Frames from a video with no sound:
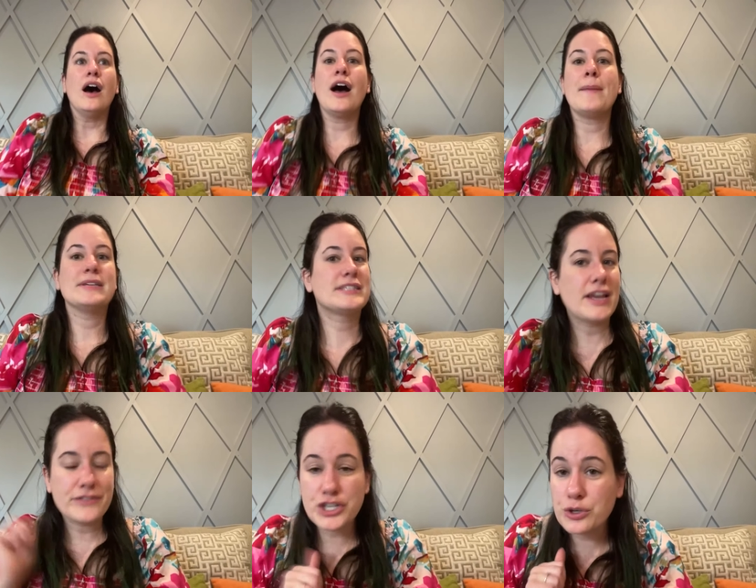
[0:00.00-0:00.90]
Um,
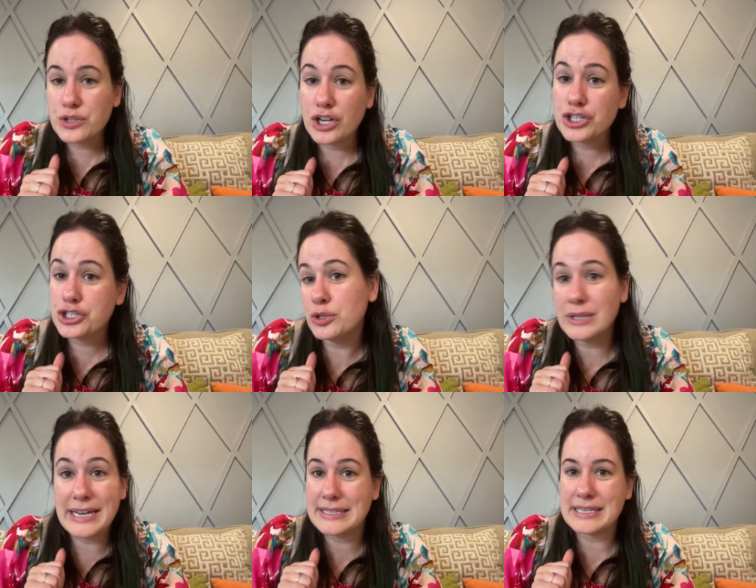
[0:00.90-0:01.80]
safe to use on
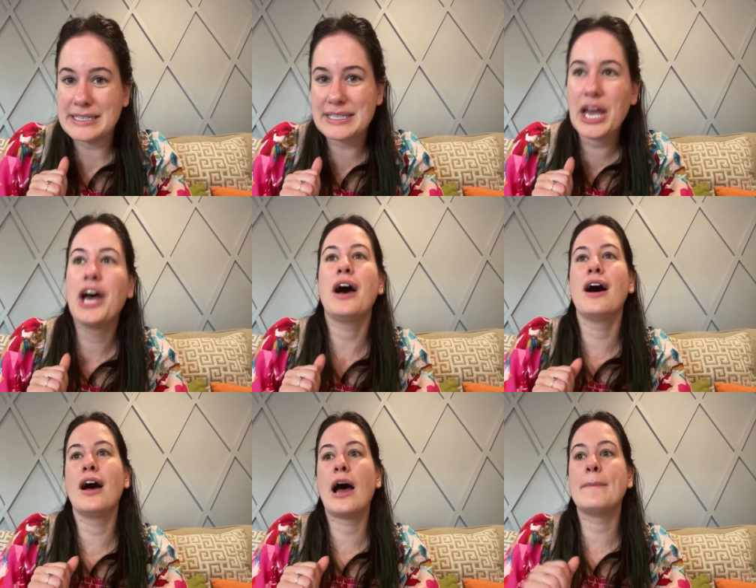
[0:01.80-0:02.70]
shoelaces,
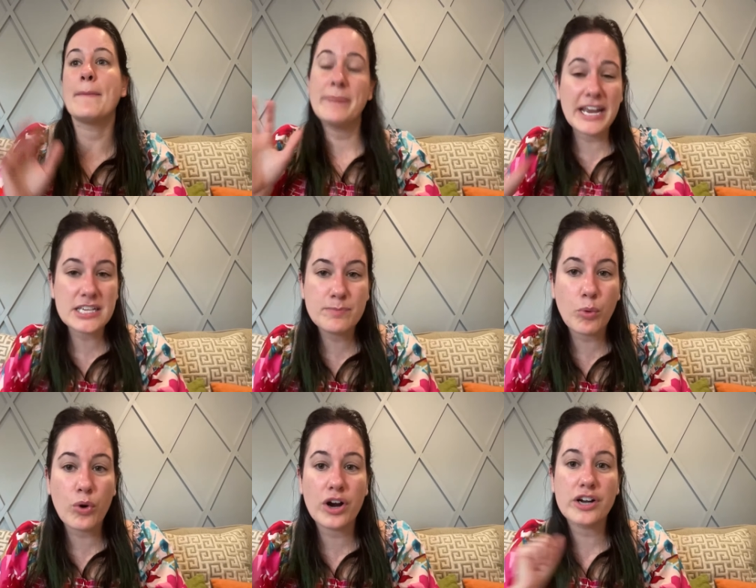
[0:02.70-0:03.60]
um,
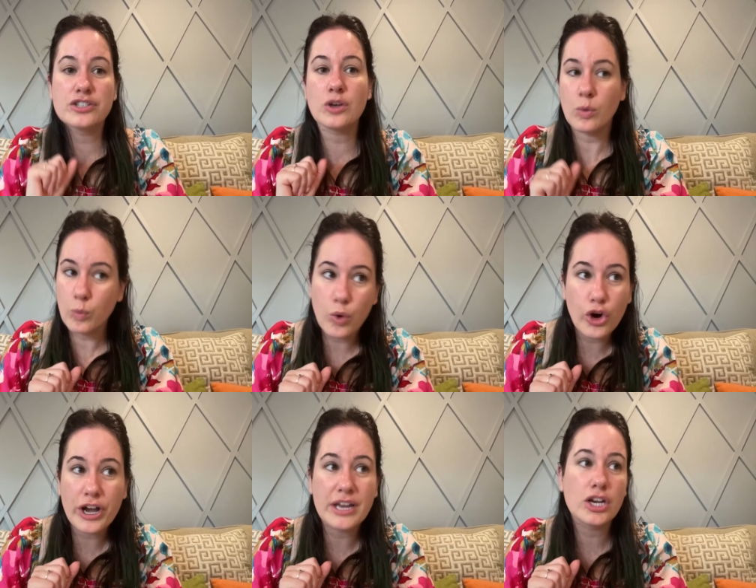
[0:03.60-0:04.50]
baseboards,
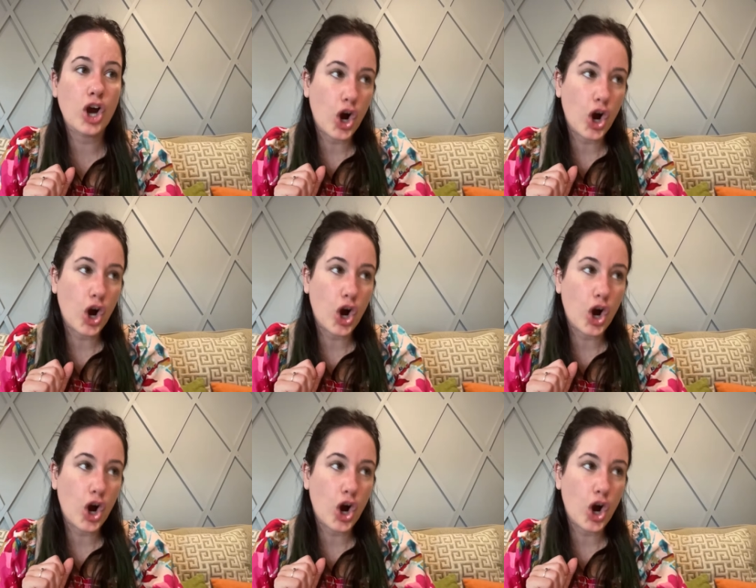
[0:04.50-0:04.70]
wood,